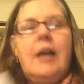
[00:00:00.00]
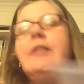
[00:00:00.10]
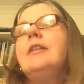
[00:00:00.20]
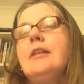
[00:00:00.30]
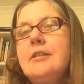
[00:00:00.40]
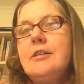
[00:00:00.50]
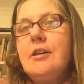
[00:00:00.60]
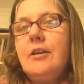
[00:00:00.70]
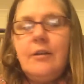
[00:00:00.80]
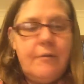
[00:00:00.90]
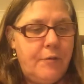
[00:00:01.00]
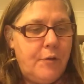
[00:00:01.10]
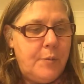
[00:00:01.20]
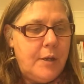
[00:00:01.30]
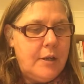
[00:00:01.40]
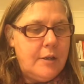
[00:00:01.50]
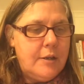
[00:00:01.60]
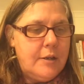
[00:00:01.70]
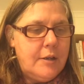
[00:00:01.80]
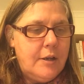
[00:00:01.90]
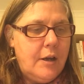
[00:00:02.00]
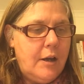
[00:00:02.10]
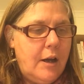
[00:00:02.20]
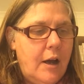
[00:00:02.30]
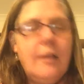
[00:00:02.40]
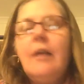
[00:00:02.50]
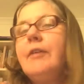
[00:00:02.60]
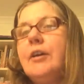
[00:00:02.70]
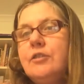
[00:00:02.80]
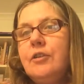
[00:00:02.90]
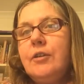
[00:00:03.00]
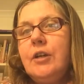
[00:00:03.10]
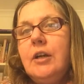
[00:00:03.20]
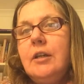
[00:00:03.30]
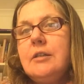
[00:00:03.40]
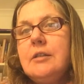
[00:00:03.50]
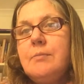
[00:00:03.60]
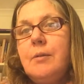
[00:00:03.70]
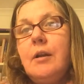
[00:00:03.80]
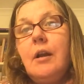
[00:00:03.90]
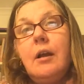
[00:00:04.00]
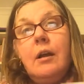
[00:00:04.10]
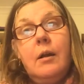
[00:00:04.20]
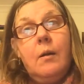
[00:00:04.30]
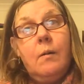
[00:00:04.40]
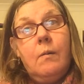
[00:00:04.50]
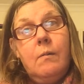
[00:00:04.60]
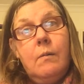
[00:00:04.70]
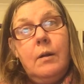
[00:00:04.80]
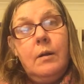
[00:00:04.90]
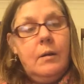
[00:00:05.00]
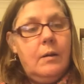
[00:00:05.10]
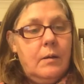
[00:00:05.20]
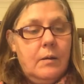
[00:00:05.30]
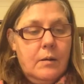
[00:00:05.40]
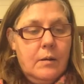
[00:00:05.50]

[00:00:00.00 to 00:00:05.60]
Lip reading: I think that's decided it for me. I love Algerian eyelets, but really?